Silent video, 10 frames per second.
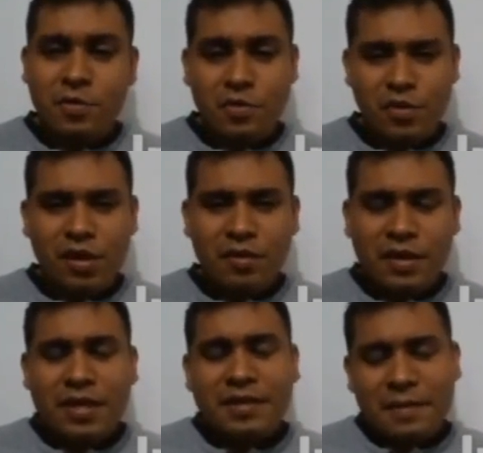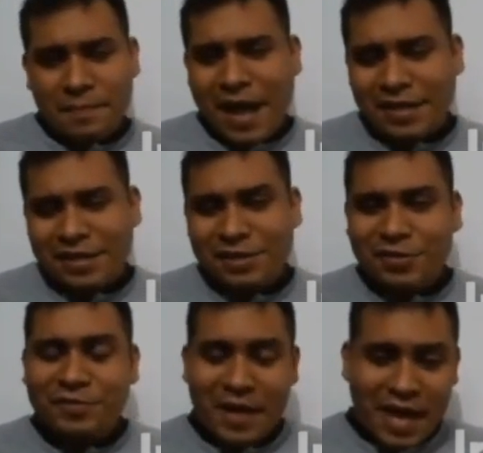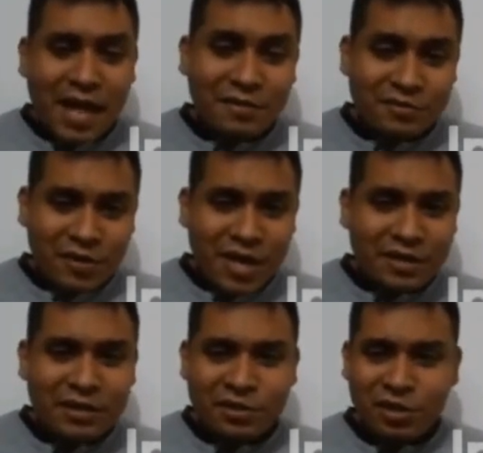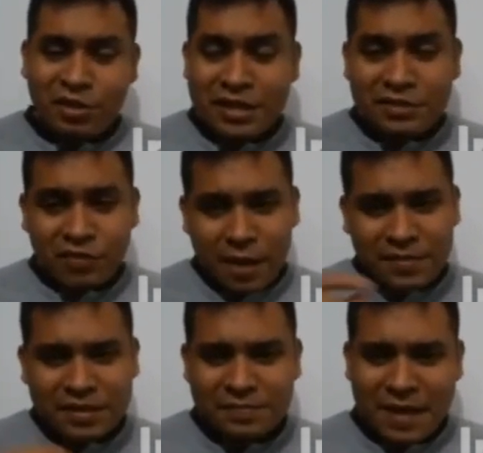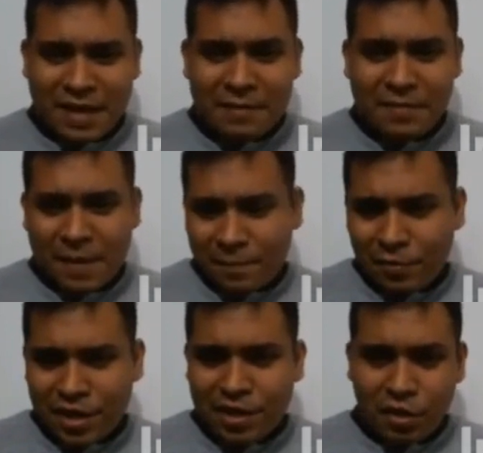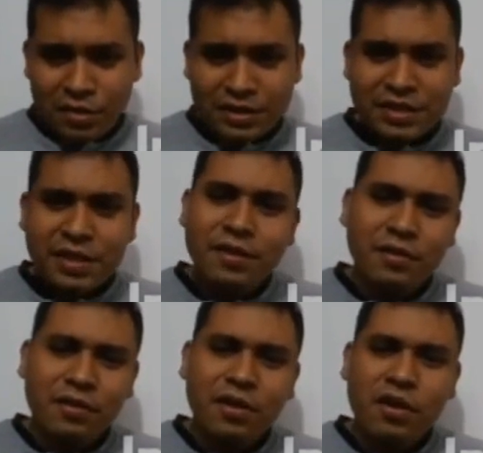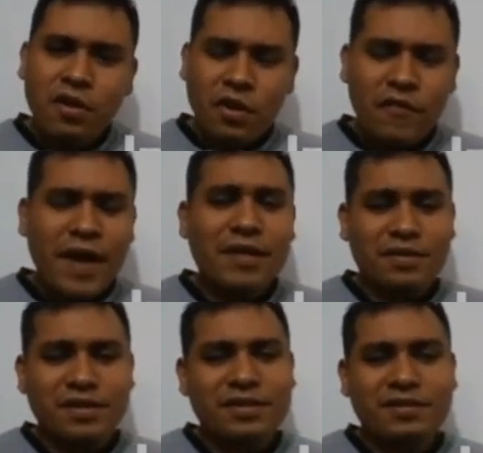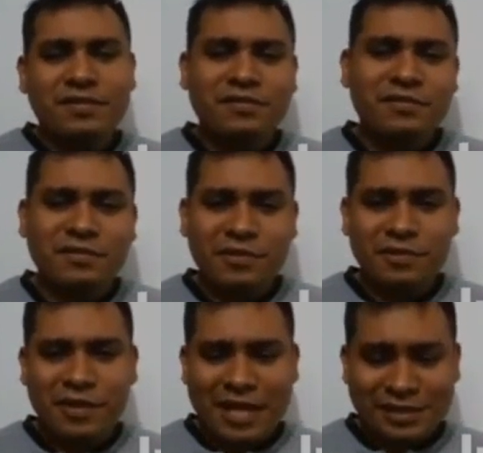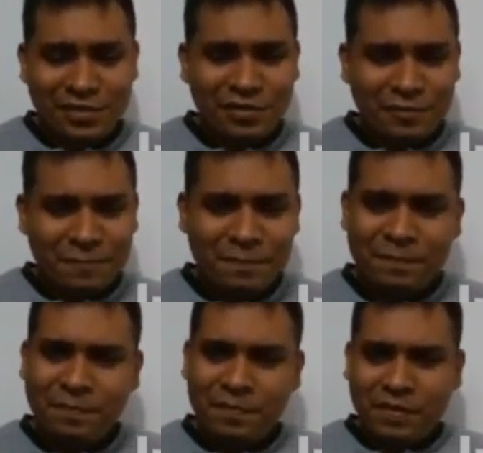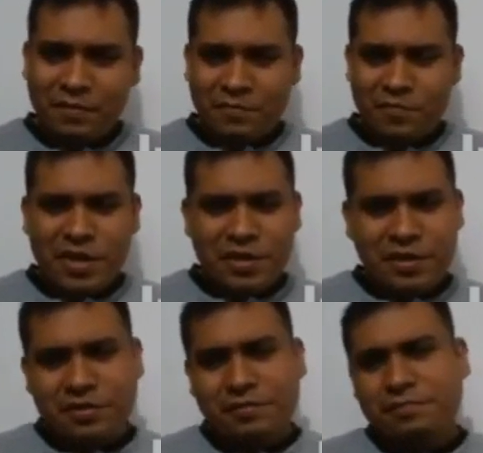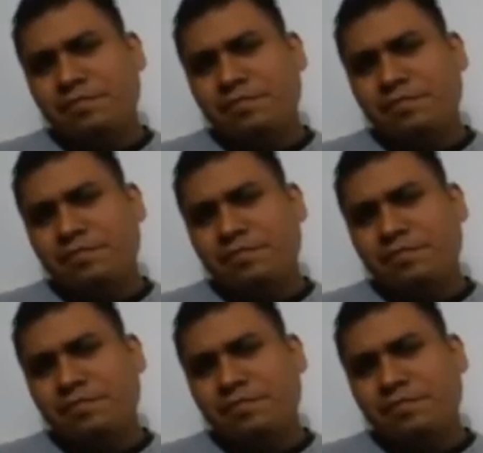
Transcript: Well, the pan is used by adults, right? So let's grab this pan and put it on the circle of adults. That's good. Very good.